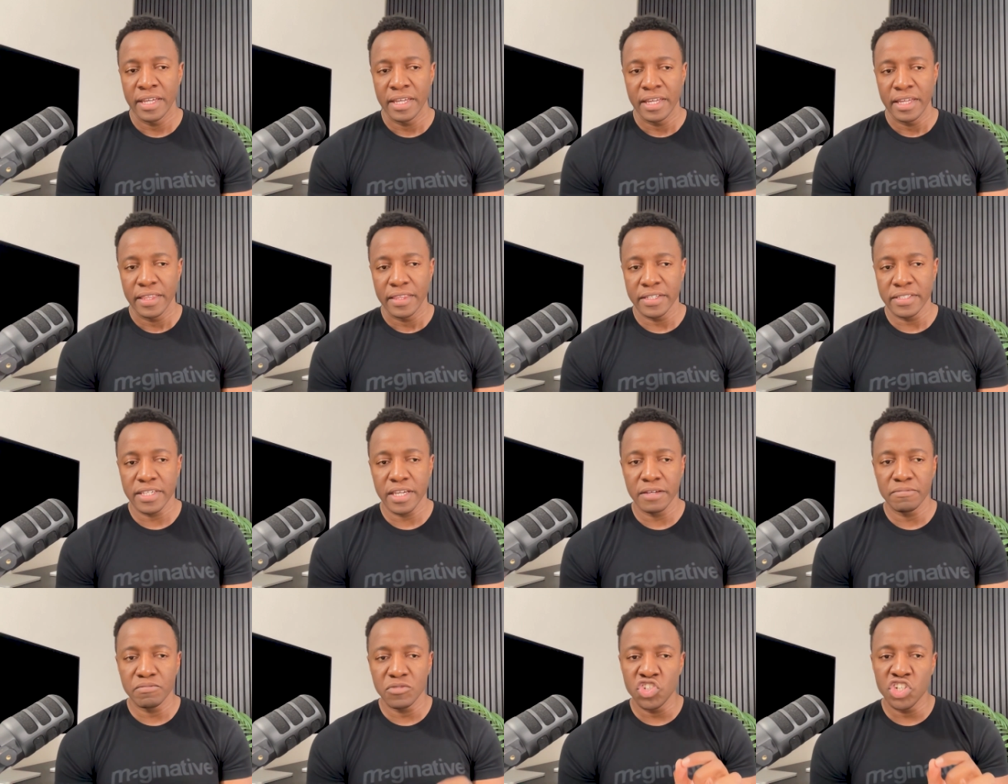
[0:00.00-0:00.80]
They
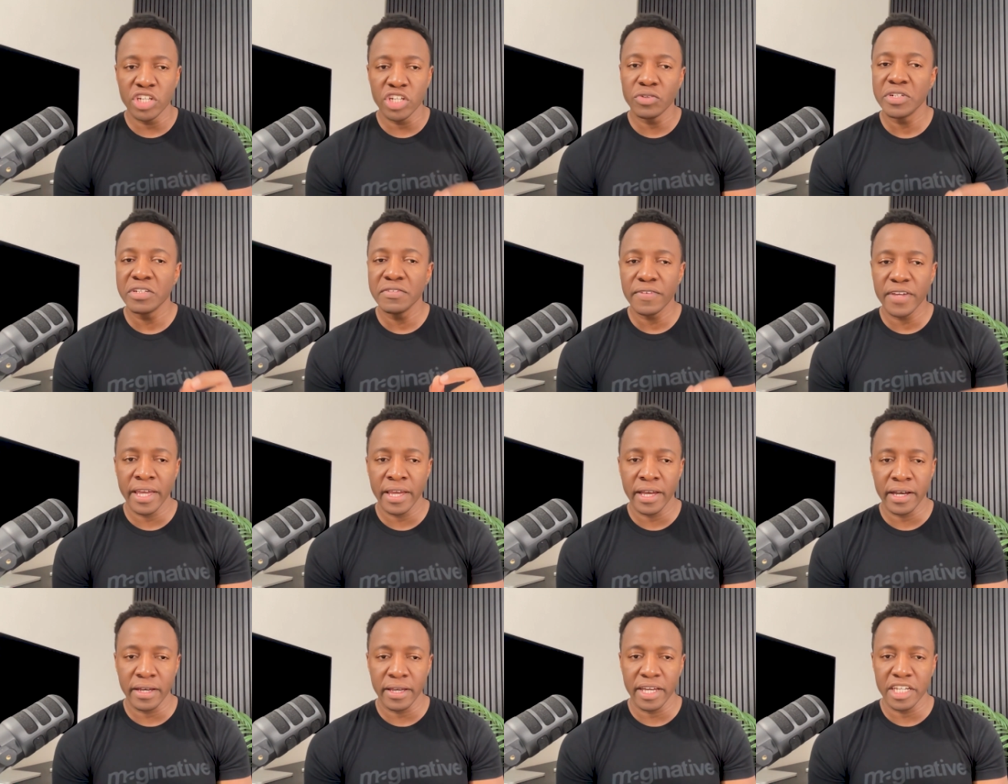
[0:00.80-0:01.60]
say generative
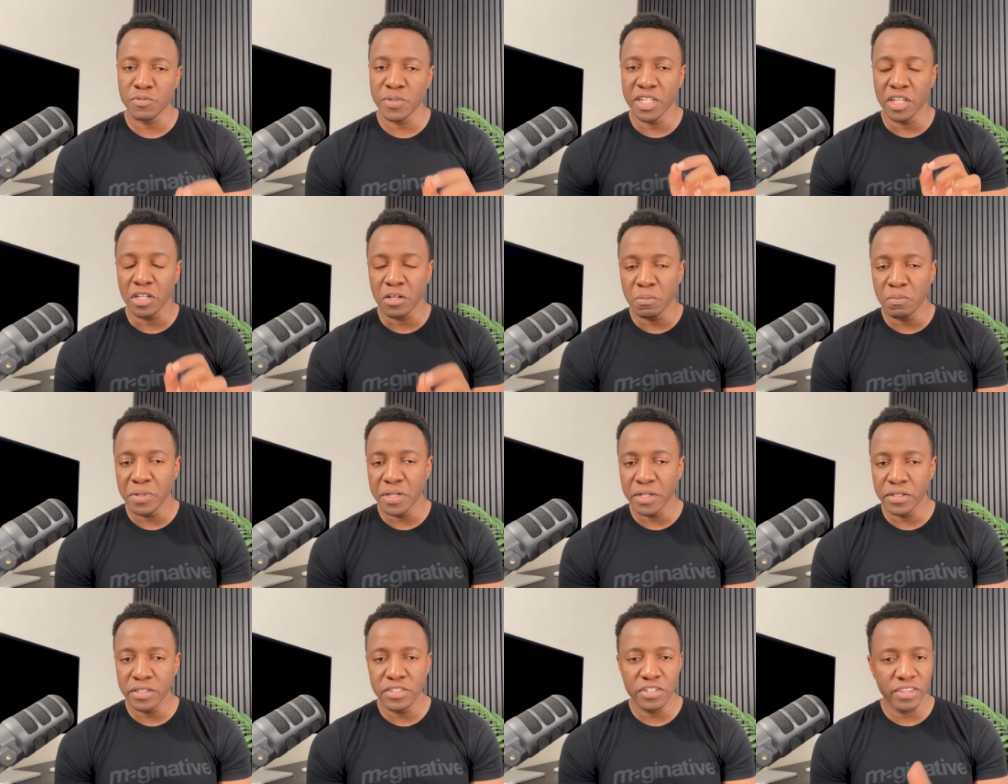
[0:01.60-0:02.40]
AI has been
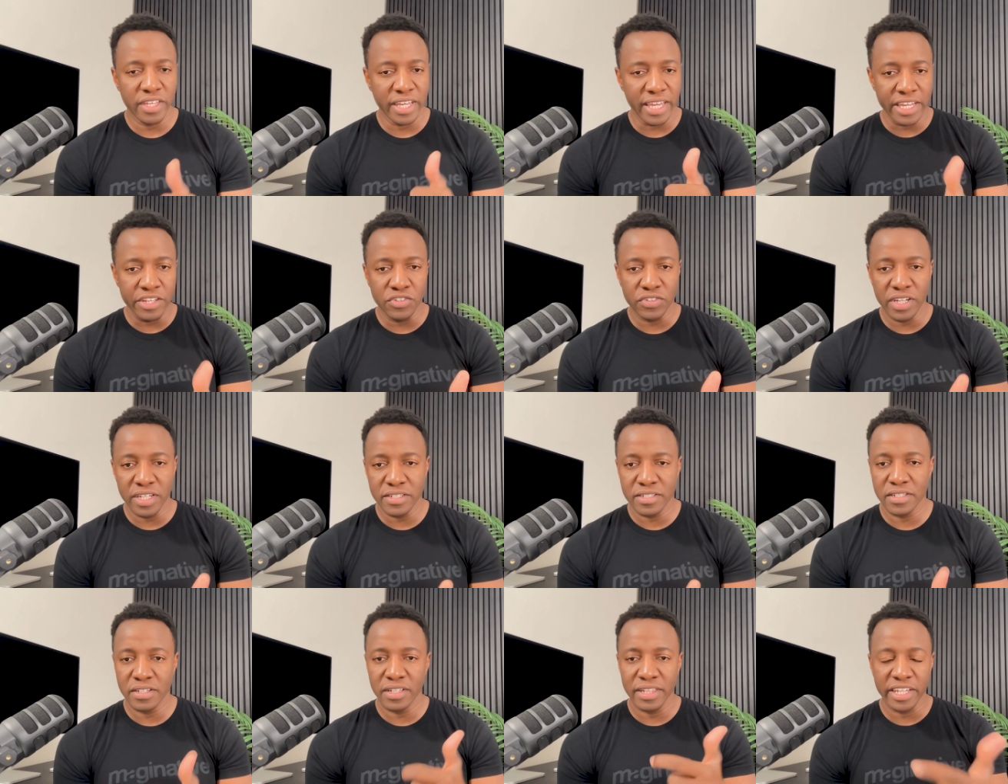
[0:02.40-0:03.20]
compared to the internet,
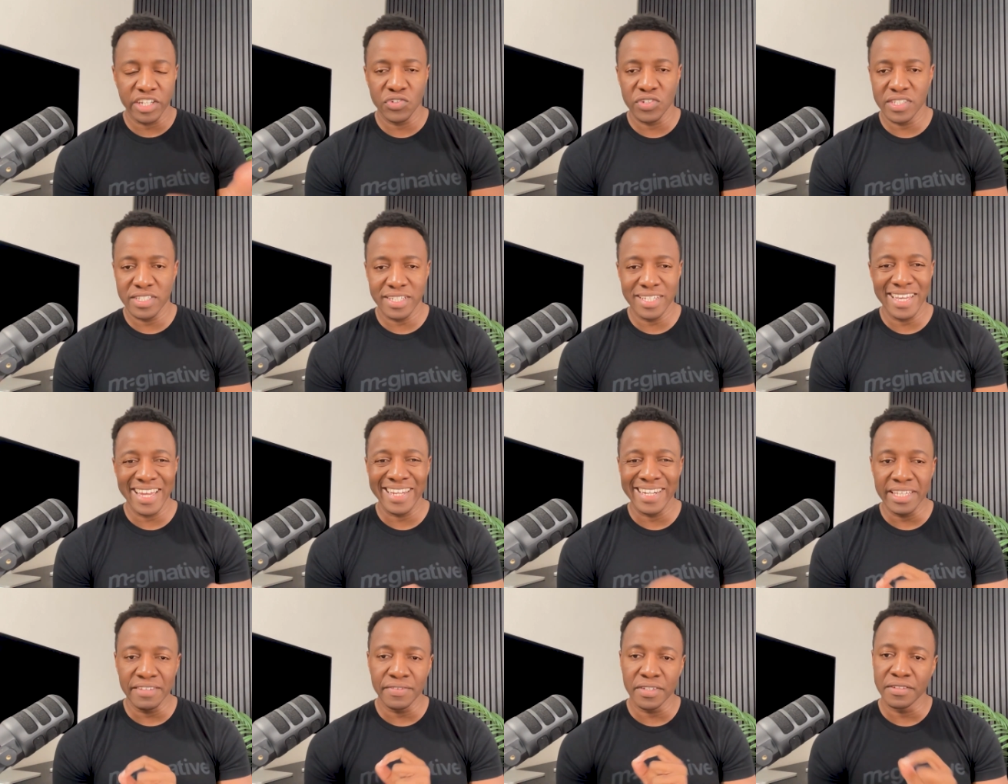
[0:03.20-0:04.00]
electricity,
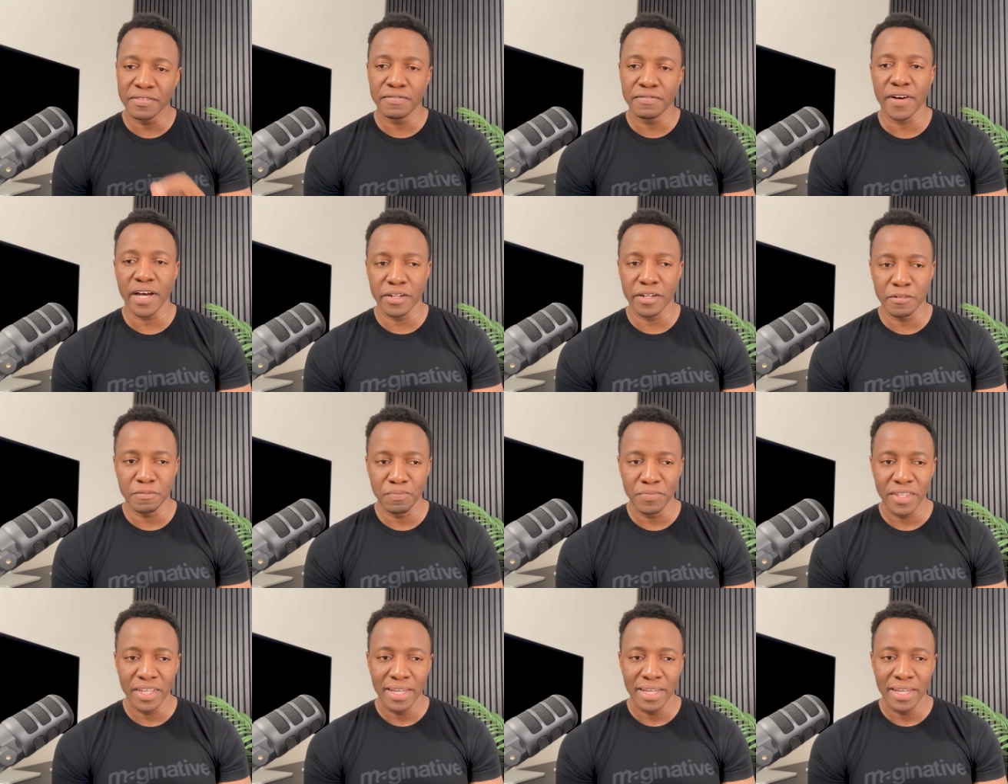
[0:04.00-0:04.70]
and even fire.